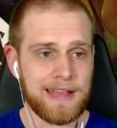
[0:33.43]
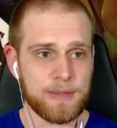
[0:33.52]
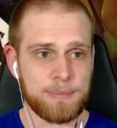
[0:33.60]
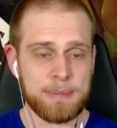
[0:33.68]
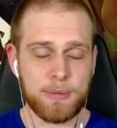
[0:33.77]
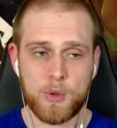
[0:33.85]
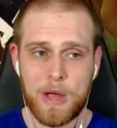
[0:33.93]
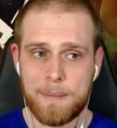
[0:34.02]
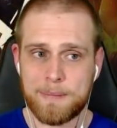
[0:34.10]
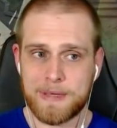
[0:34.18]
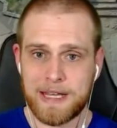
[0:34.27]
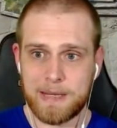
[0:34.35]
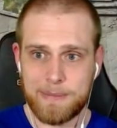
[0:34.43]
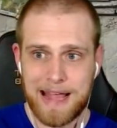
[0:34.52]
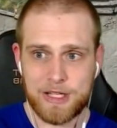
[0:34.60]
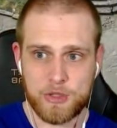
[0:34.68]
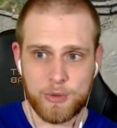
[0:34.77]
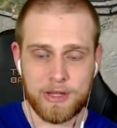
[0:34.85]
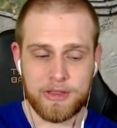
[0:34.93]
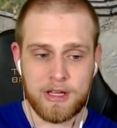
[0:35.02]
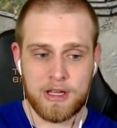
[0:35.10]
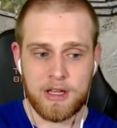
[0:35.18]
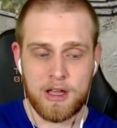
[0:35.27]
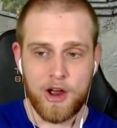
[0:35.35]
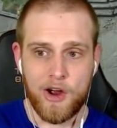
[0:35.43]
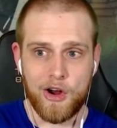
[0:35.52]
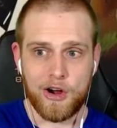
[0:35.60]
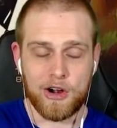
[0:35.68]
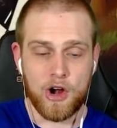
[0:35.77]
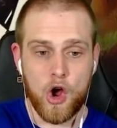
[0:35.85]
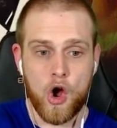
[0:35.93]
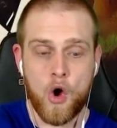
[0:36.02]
and the people who I'm getting matched with are